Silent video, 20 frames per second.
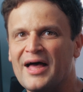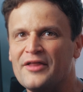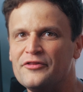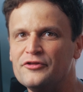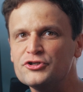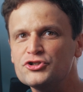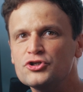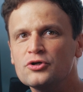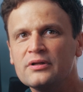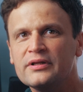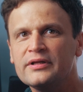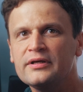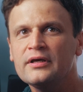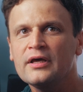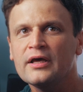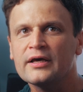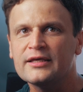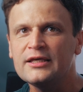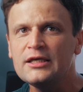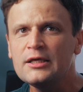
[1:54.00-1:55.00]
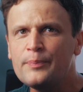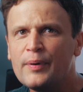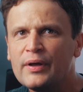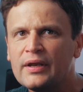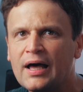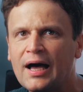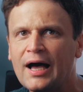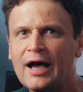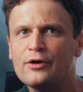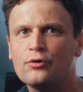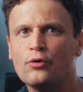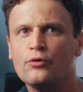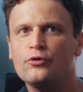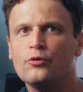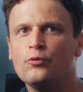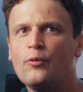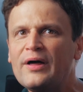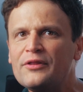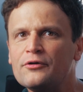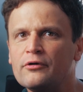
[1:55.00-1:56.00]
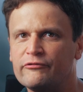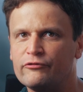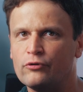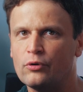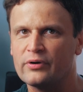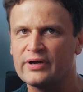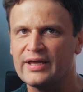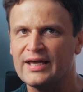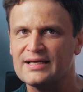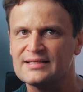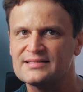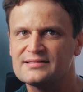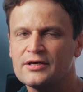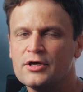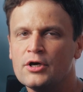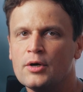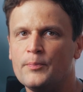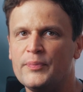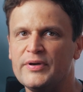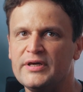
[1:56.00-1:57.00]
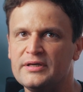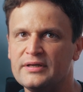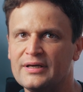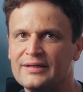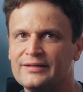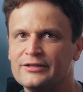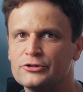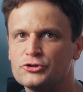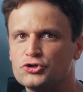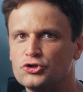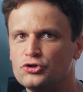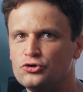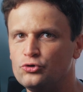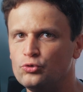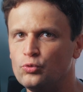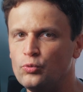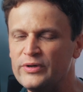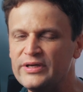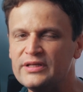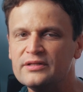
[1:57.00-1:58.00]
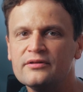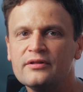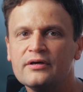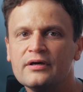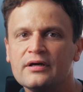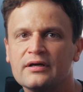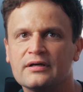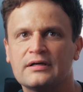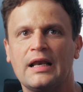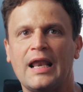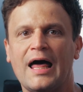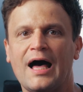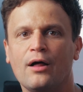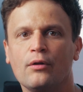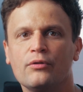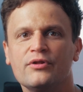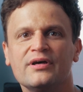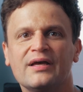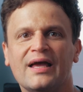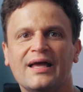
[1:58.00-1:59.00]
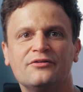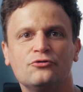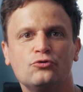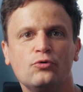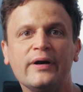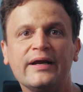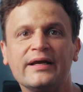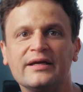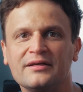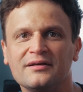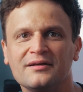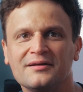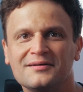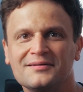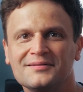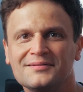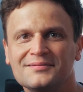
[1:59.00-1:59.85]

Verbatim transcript: Additionally, keep an eye on the weather forecast, paying attention to wind, clouds and rain.